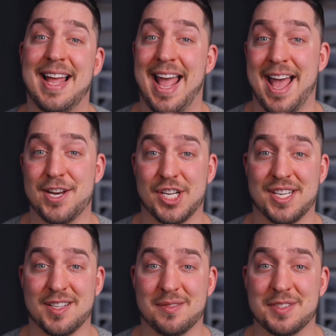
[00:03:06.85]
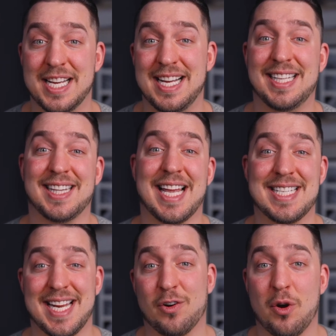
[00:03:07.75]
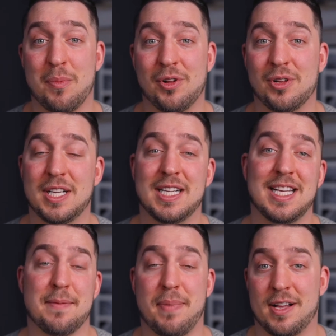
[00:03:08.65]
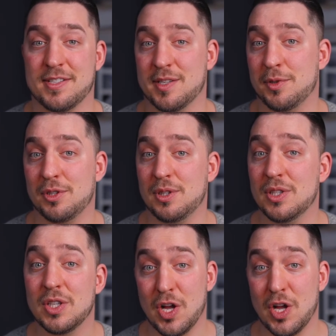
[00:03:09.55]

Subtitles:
adjectives like terrible, impossible,